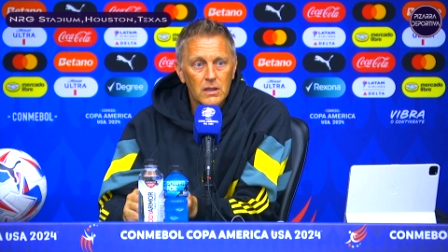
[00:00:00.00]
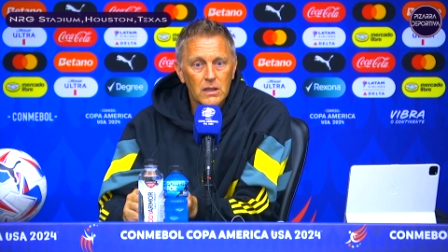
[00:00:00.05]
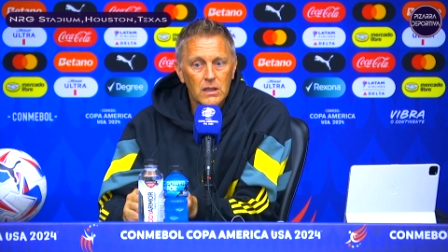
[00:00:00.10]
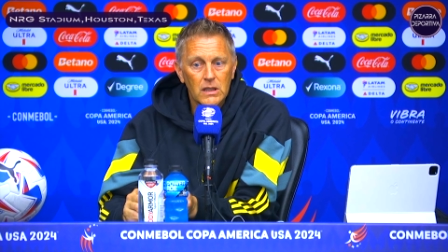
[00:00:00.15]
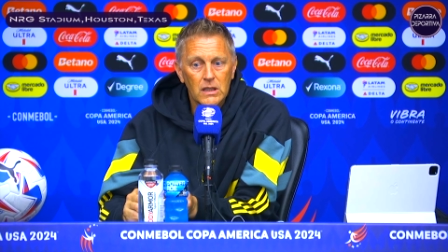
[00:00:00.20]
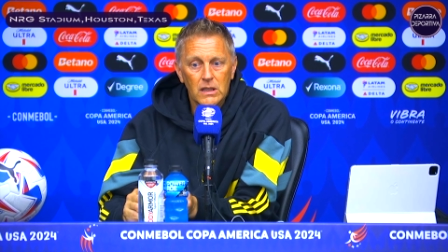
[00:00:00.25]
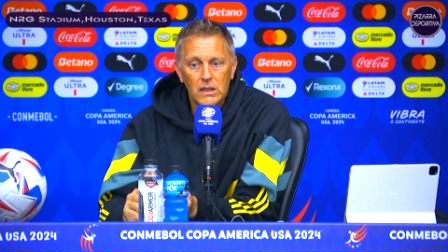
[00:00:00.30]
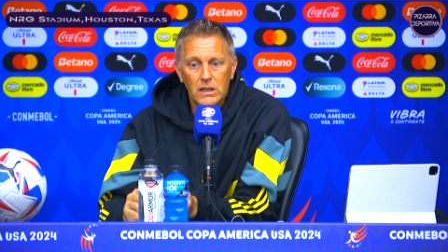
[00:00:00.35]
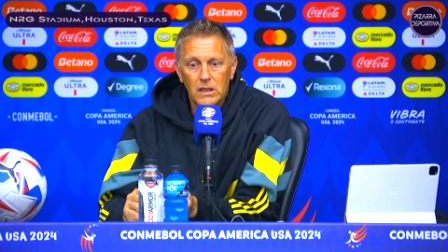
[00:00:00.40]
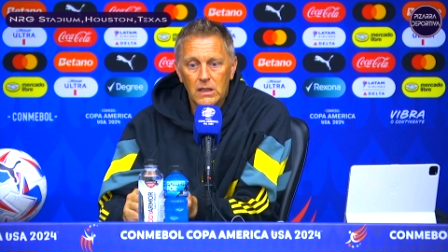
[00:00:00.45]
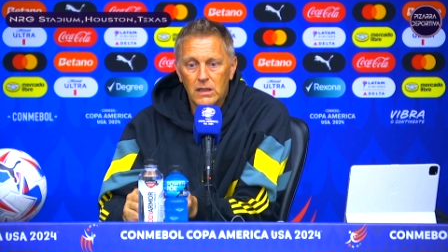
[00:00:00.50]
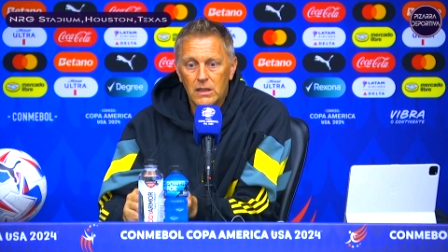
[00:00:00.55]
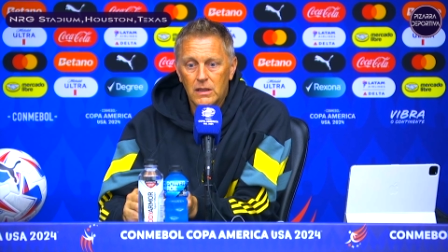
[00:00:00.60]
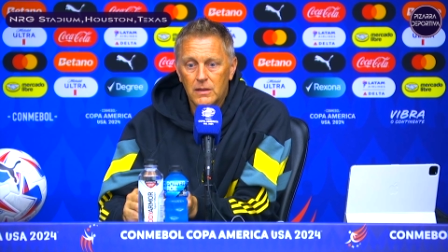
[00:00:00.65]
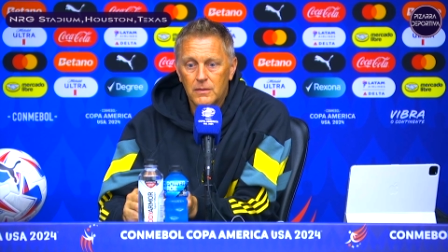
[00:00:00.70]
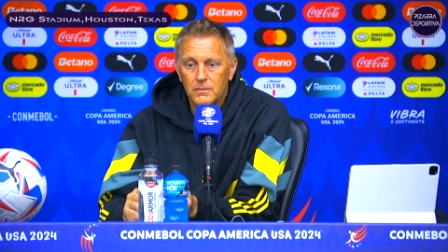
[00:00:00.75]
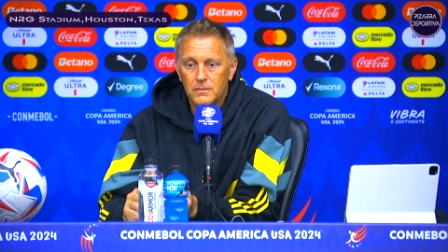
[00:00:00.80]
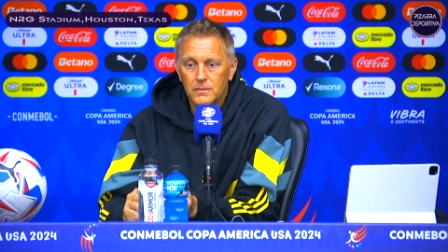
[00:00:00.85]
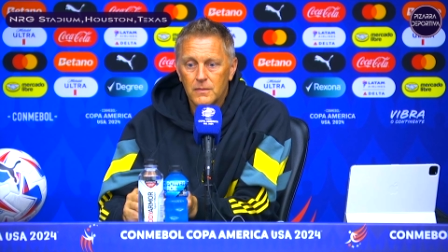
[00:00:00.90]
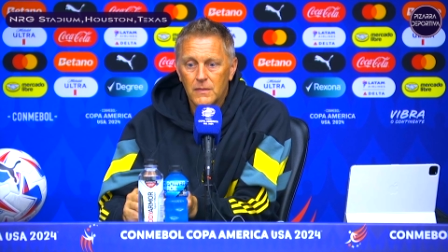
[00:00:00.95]
Uh,
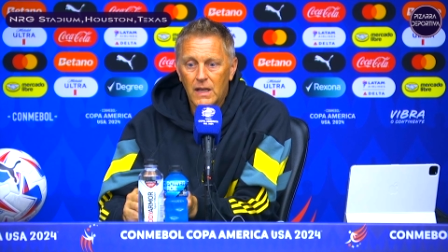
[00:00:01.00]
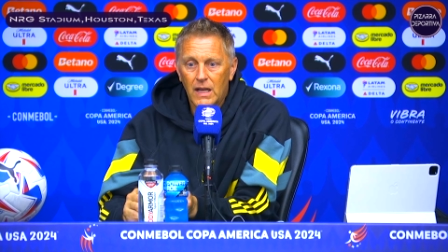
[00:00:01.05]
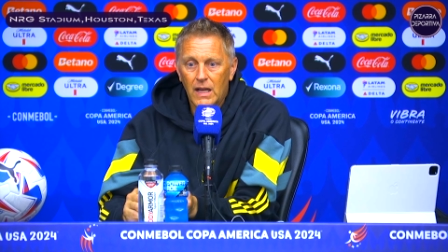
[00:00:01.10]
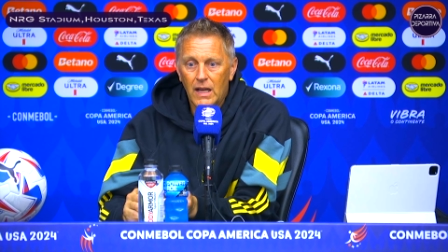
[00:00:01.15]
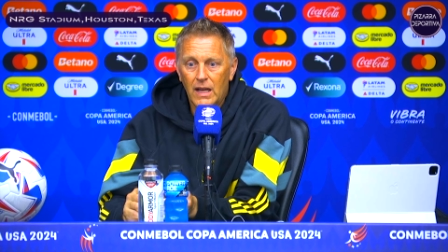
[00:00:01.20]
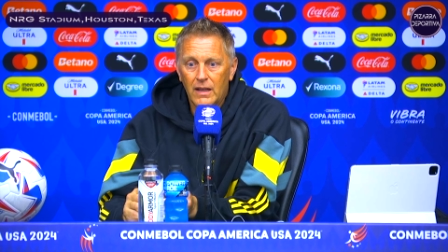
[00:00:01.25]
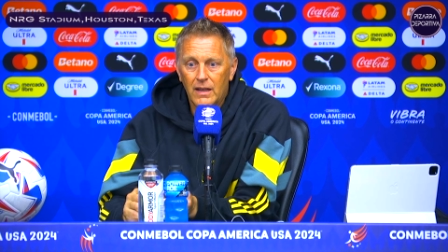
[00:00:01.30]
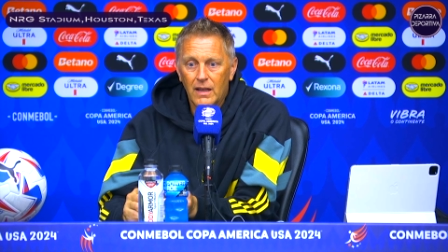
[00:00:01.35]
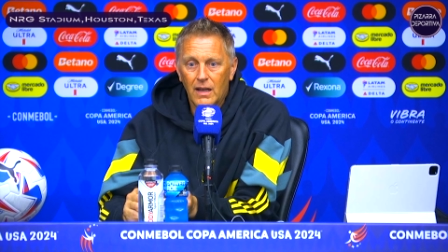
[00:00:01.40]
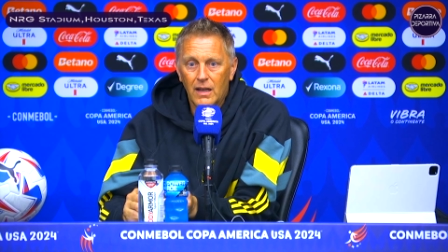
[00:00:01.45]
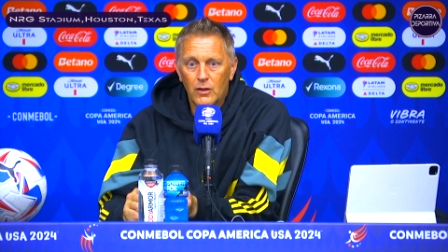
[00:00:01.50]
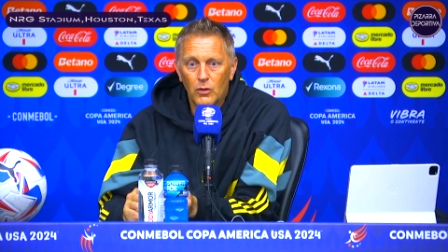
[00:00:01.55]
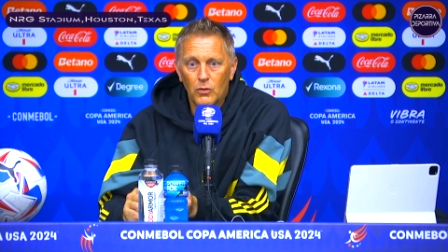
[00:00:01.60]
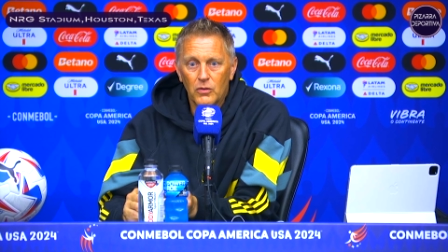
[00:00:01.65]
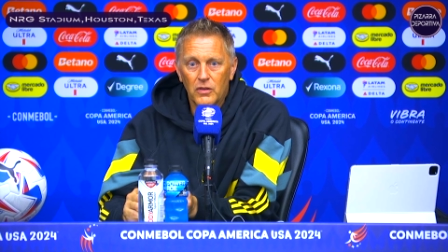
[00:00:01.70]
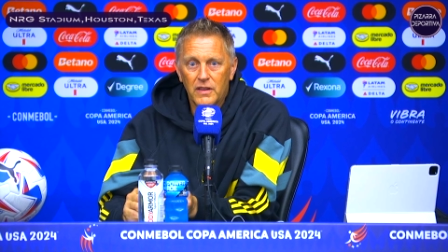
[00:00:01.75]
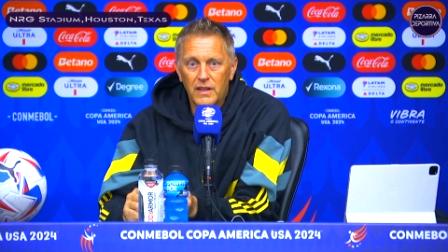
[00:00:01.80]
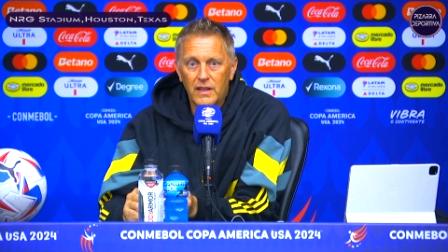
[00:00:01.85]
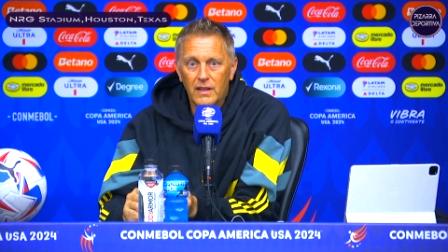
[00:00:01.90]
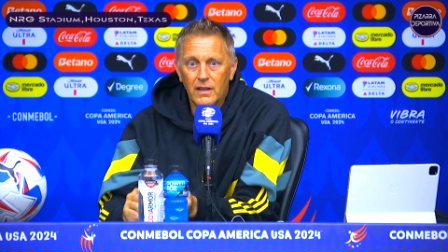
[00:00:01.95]
and I
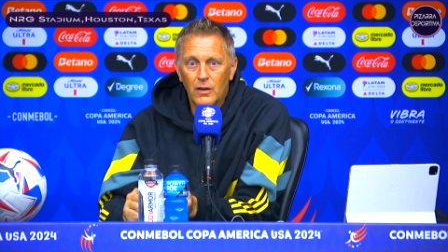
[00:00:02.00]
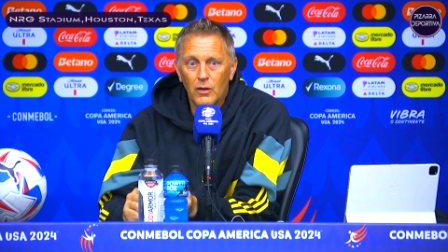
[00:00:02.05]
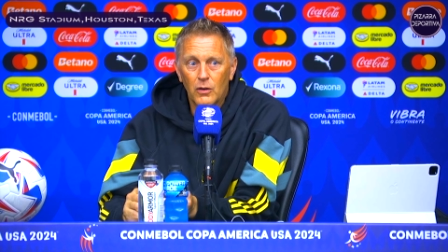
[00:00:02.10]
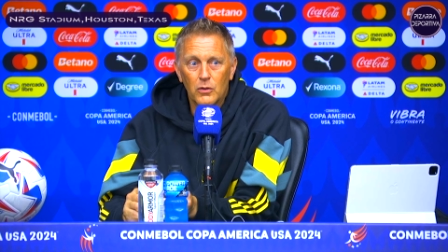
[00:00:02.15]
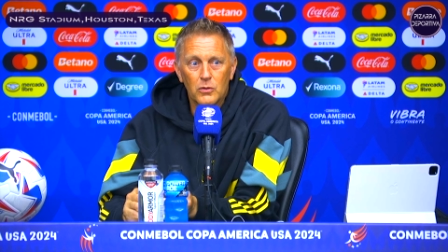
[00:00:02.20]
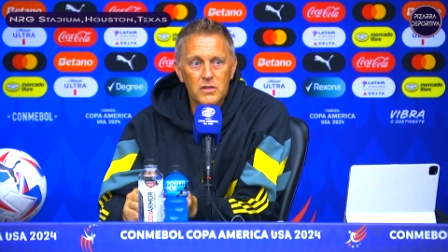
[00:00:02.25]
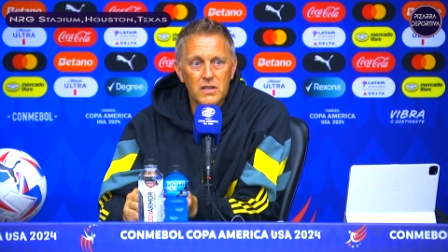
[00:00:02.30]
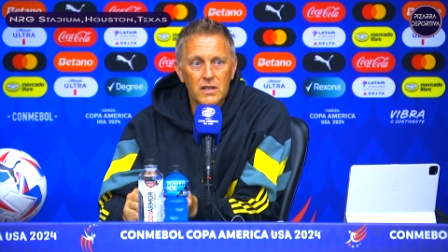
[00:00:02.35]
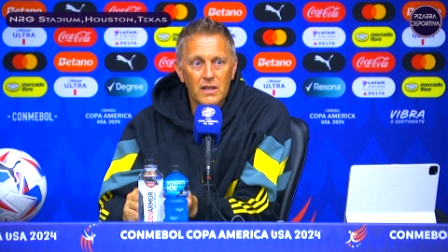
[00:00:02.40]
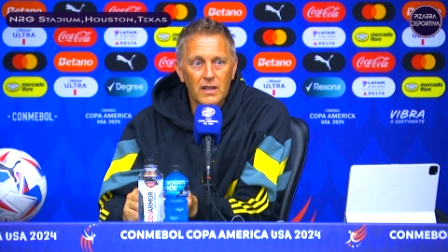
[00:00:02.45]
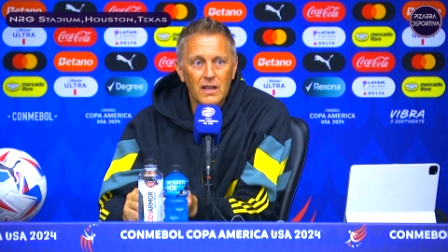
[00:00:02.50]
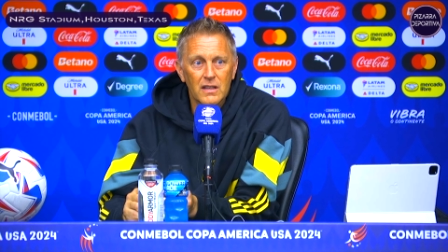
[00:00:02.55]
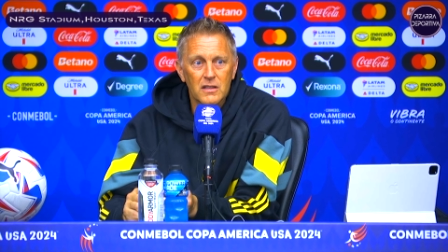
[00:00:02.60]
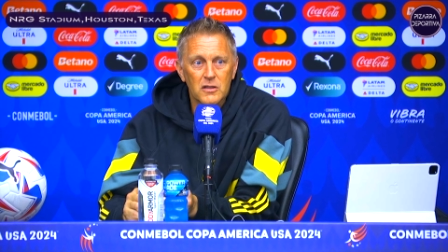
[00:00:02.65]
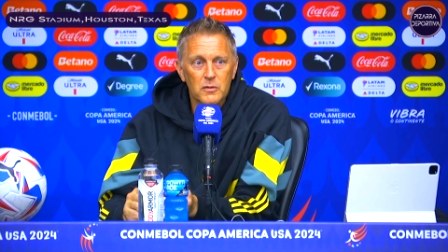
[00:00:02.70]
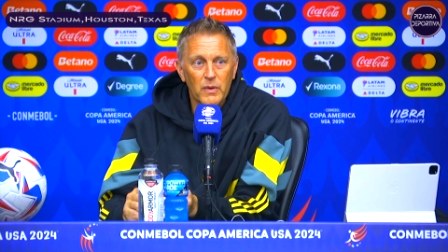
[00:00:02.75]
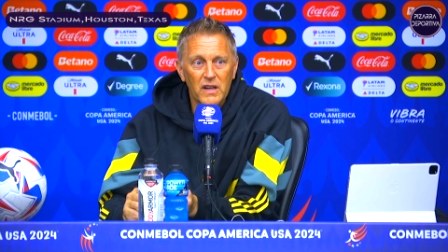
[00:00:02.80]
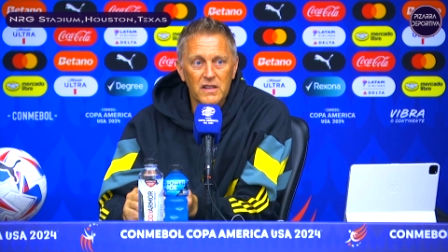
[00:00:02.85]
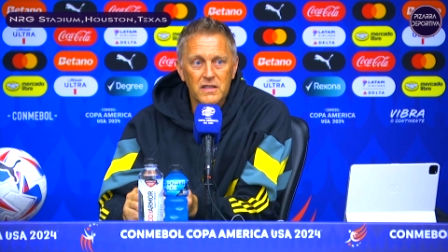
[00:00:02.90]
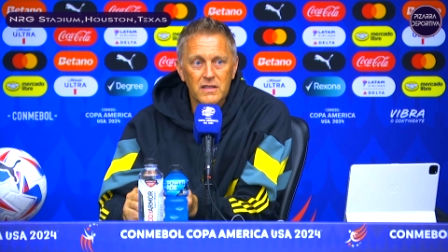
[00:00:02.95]
don't think losing
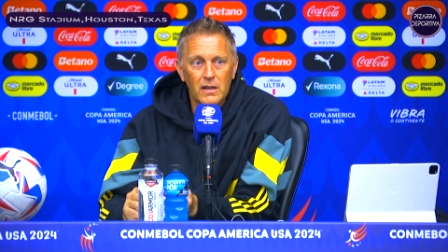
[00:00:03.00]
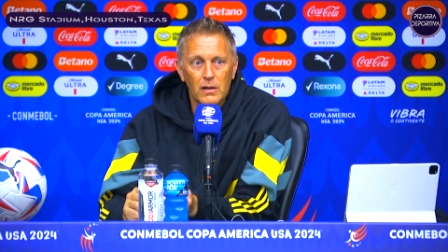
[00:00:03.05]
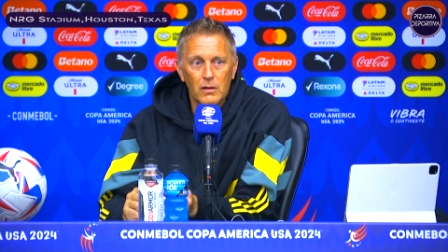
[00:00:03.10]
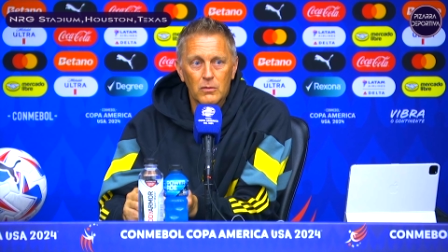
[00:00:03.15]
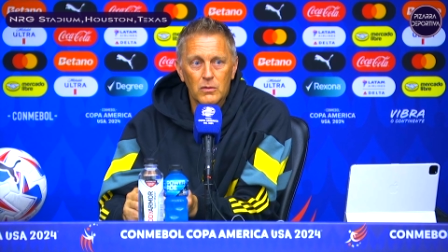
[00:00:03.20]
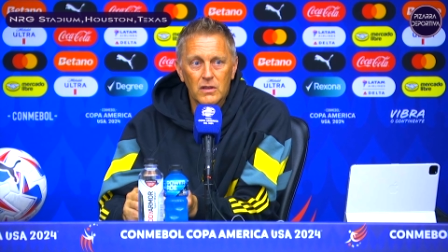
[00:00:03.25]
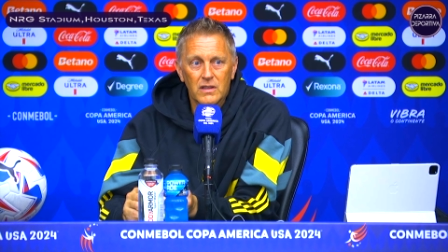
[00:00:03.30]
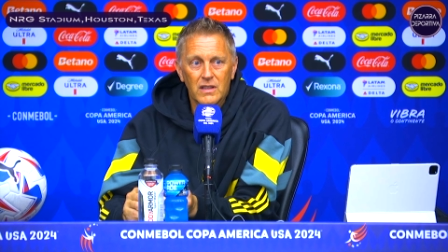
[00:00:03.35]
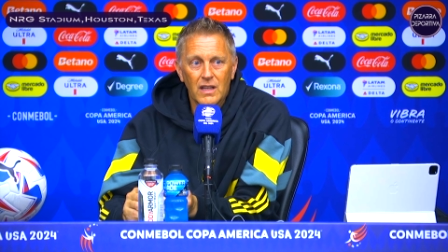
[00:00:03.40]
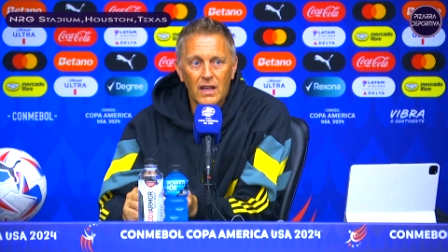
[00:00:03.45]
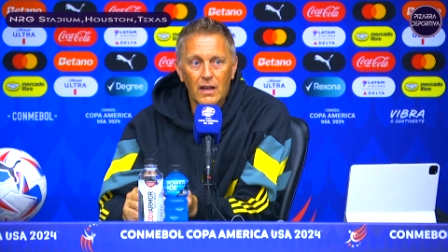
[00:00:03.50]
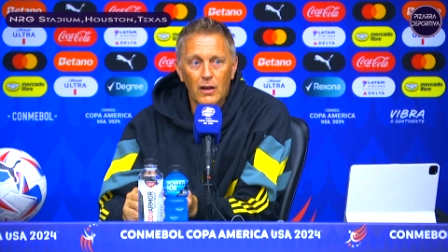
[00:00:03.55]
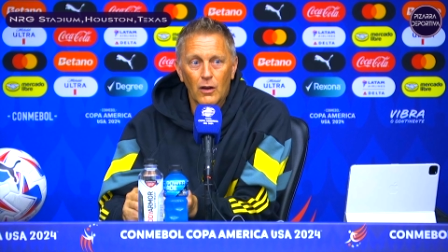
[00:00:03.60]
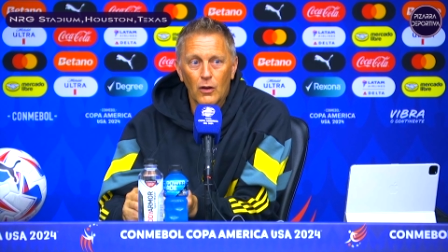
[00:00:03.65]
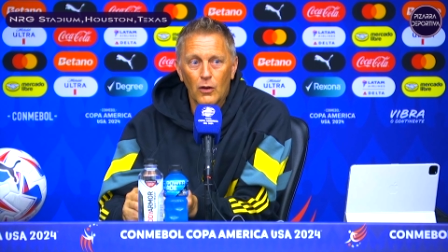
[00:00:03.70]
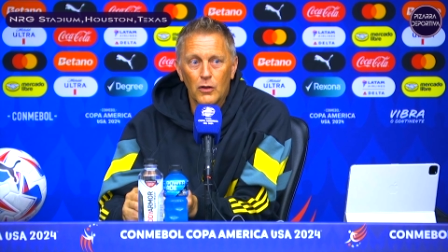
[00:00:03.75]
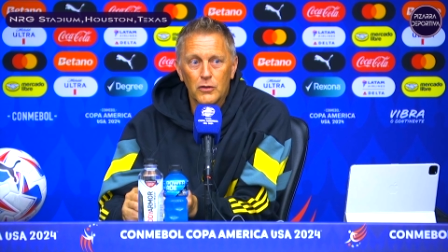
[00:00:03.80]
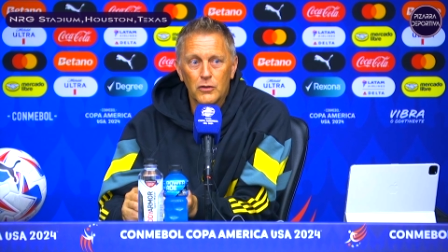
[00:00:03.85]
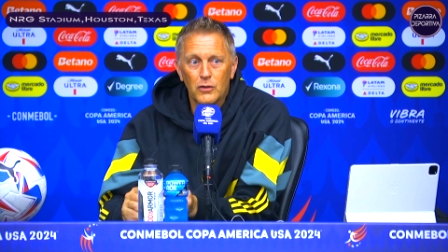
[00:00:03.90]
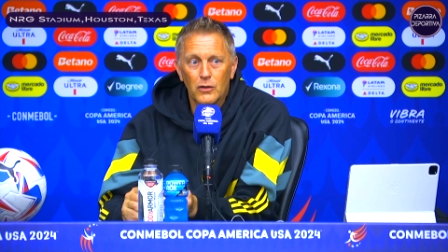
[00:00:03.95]
against Brazil will take a
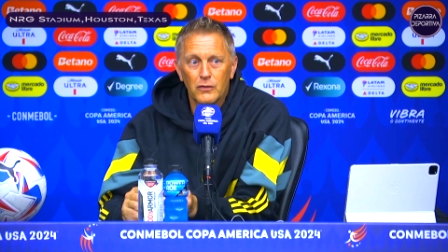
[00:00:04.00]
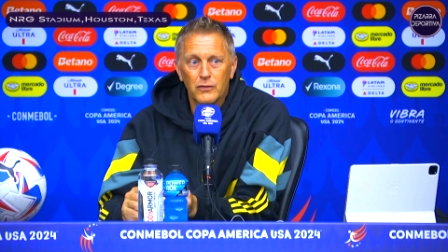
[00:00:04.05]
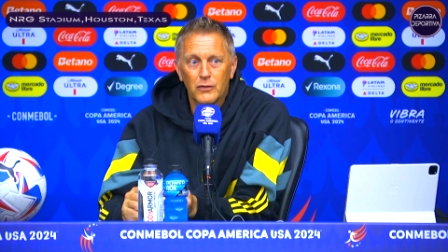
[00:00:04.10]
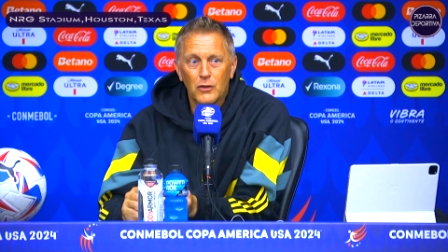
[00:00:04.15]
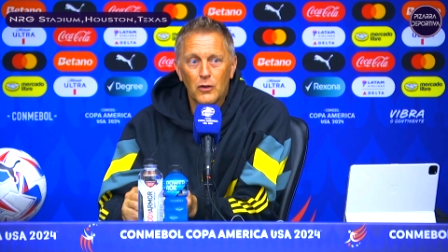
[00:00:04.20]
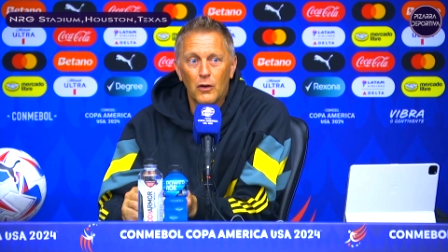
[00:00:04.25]
lot of